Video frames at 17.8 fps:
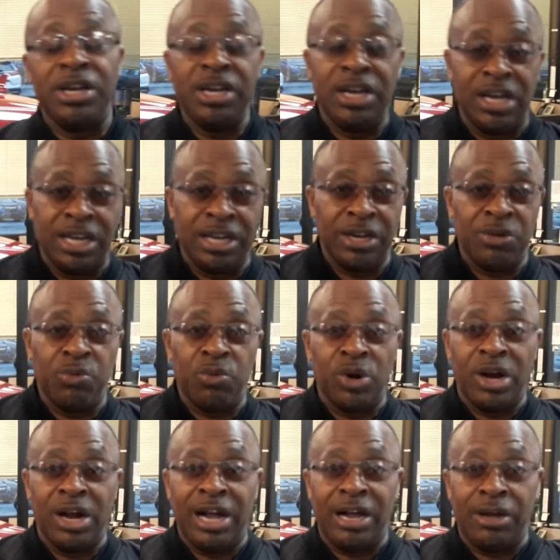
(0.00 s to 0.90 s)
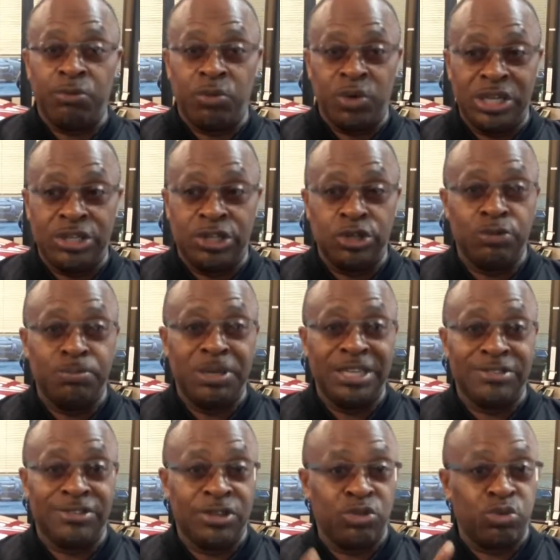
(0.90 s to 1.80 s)
Honda, where we do
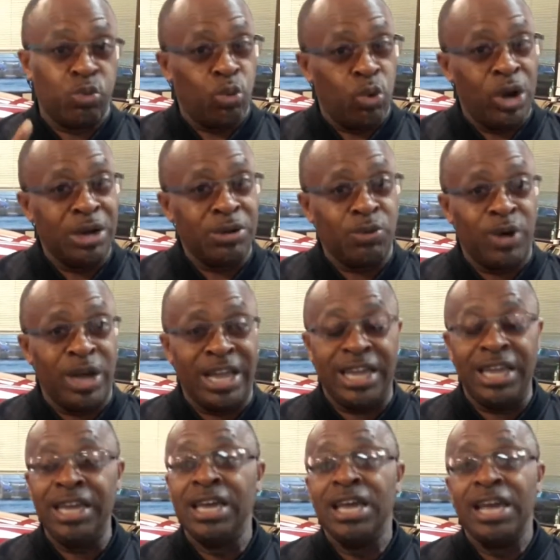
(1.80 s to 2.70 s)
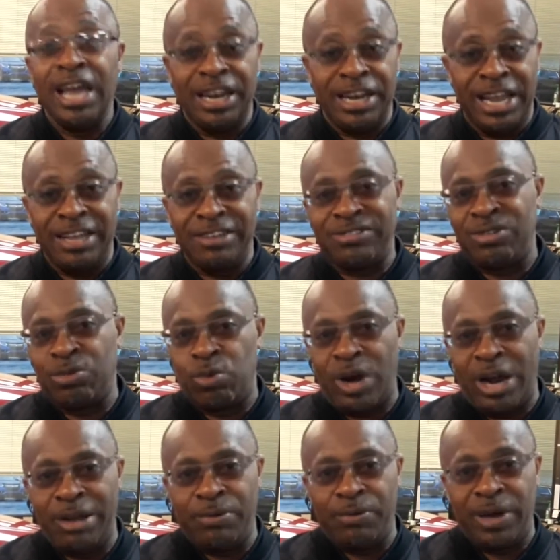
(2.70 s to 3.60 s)
business one way, and that's the
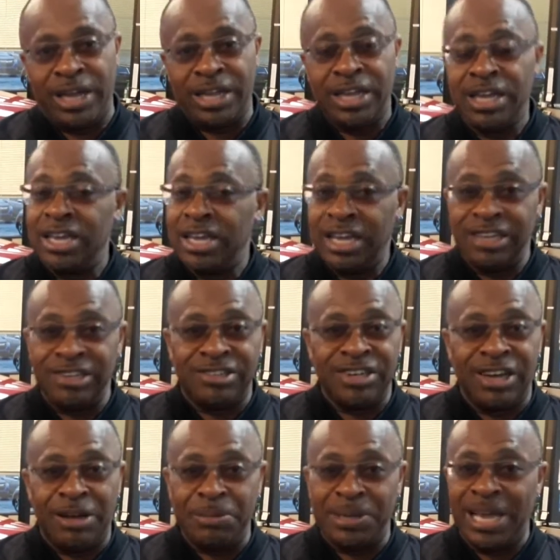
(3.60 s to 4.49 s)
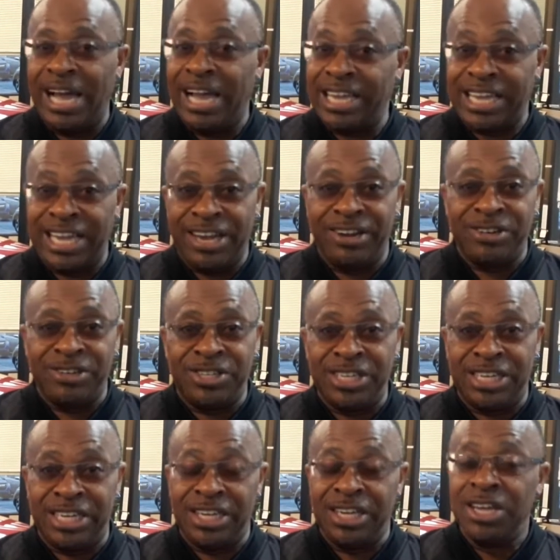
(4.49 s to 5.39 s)
right way. And Tommy, I
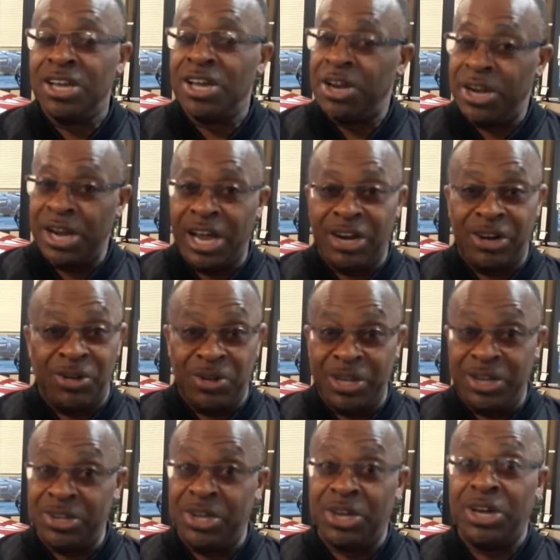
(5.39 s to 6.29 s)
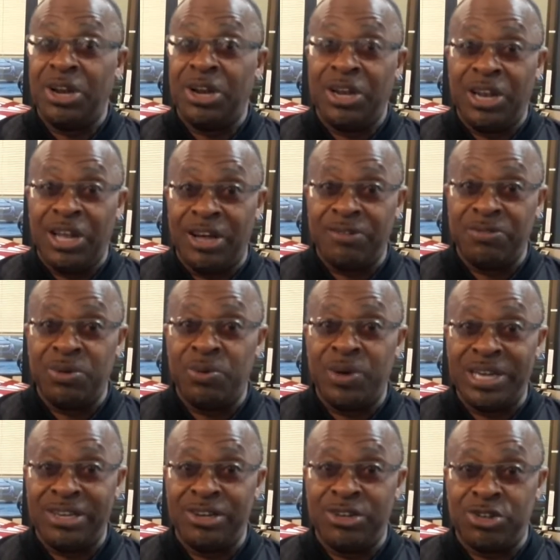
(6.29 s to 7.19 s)
guarantee, not only are you going to love the
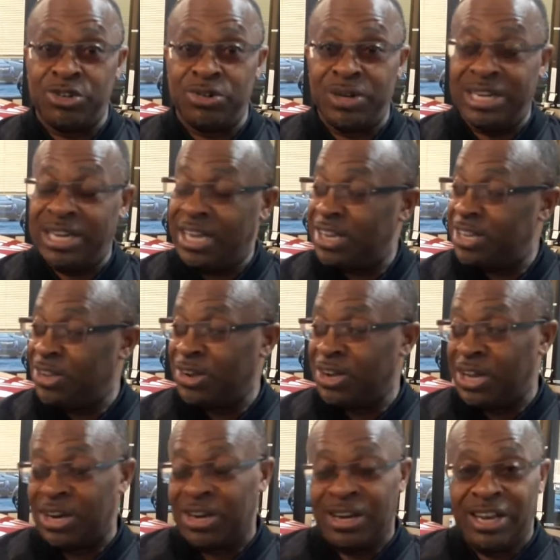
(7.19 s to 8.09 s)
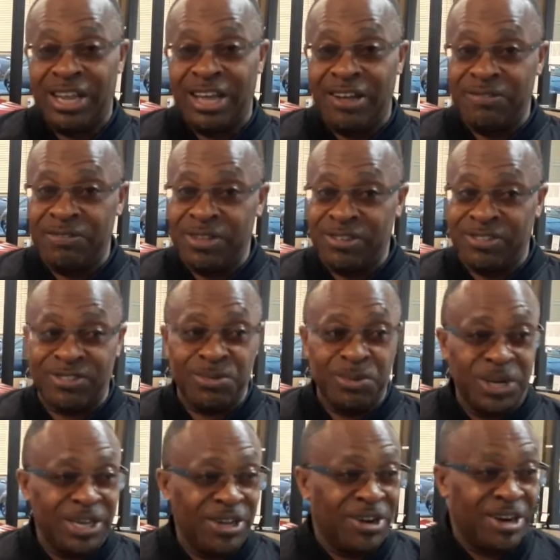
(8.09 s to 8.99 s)
way you're treated, you're going to love this
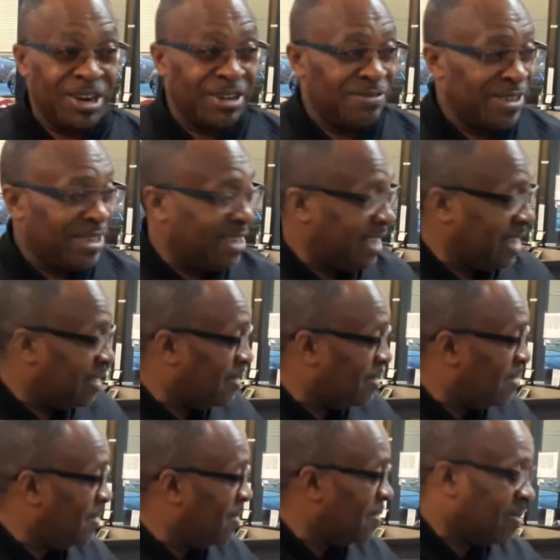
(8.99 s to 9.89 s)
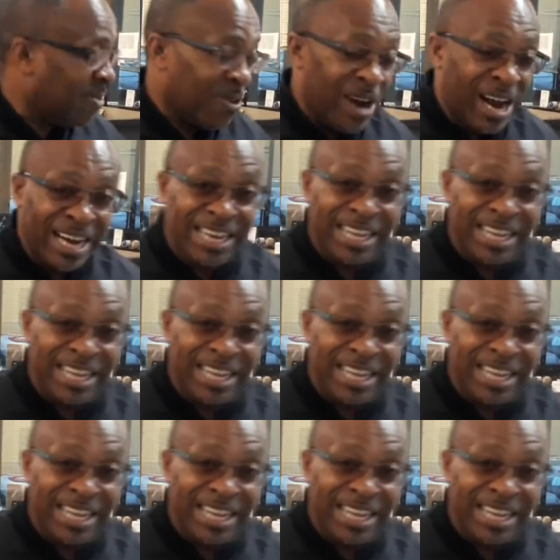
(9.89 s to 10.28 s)
sweetheart of a deal right